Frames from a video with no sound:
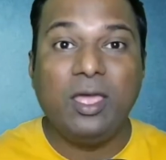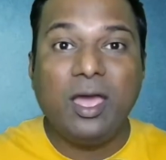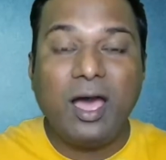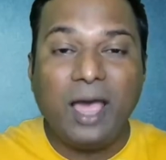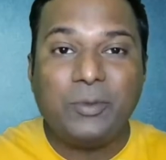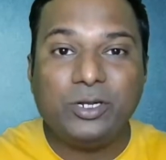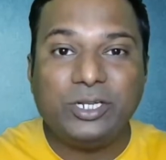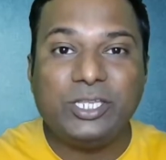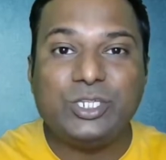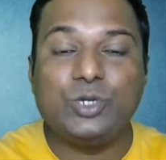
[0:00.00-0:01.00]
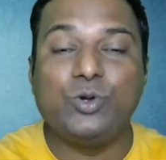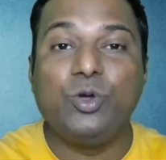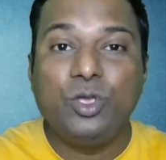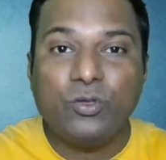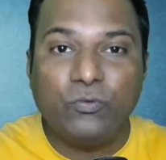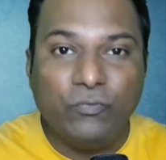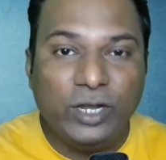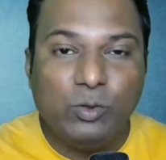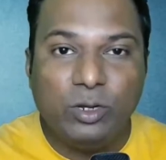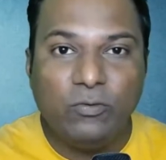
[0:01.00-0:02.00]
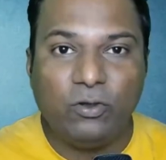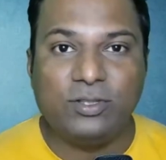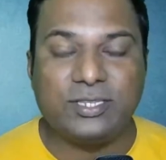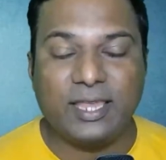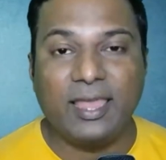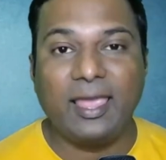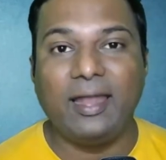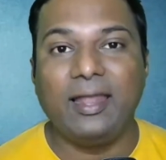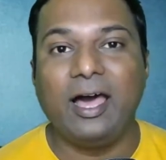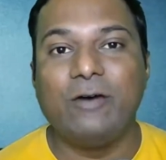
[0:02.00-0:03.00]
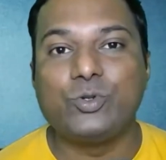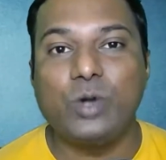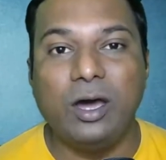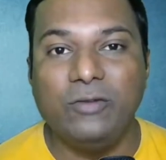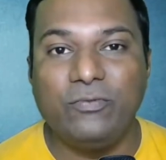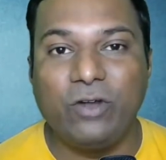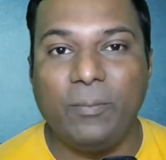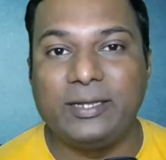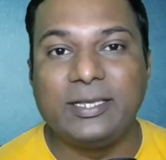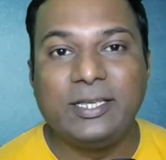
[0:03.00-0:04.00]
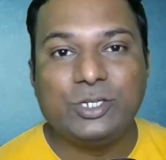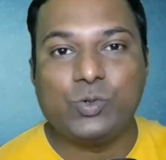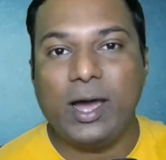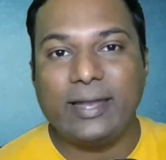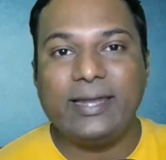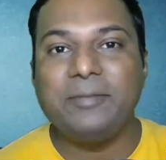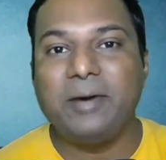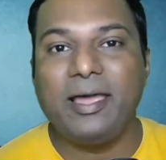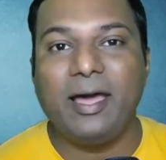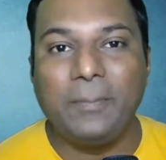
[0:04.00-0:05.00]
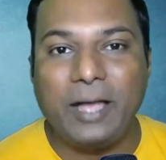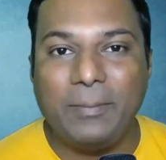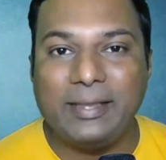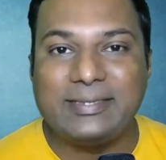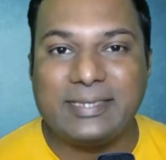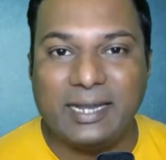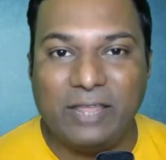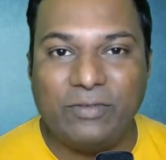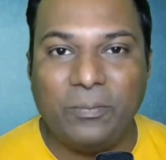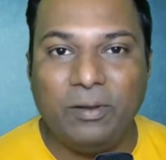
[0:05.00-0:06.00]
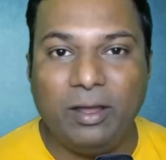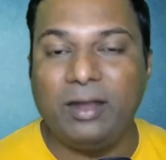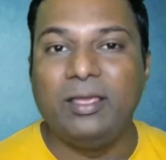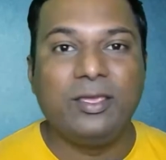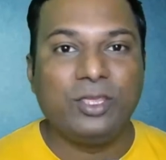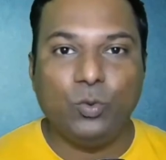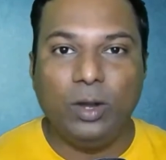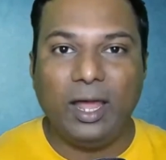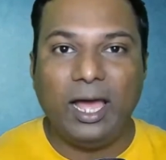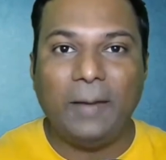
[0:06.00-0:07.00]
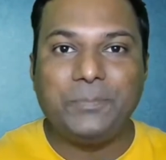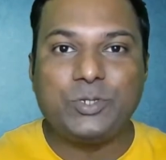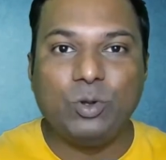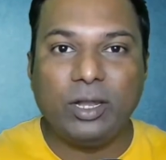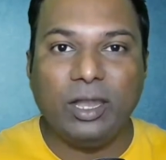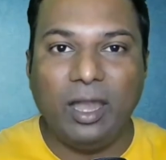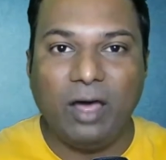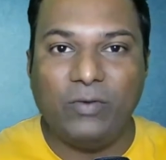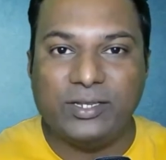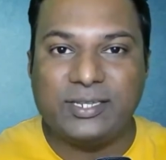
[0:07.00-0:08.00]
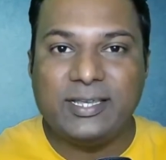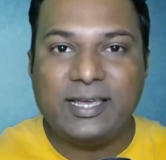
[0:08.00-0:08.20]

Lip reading: I'm going to teach you video influencing and how to earn from it. To attend my upcoming Sunday webinar, you will absolutely love it.